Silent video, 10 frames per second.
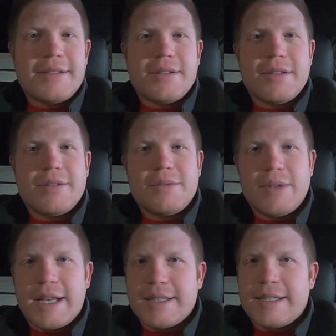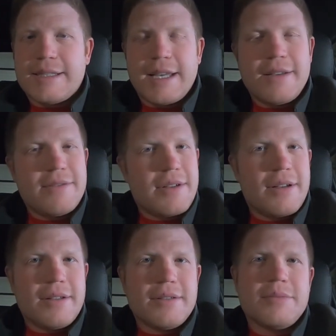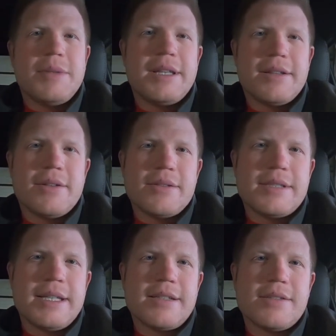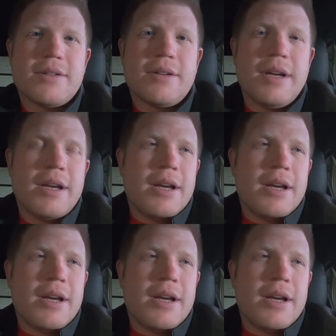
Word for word: So as I save, I'll be getting those things. So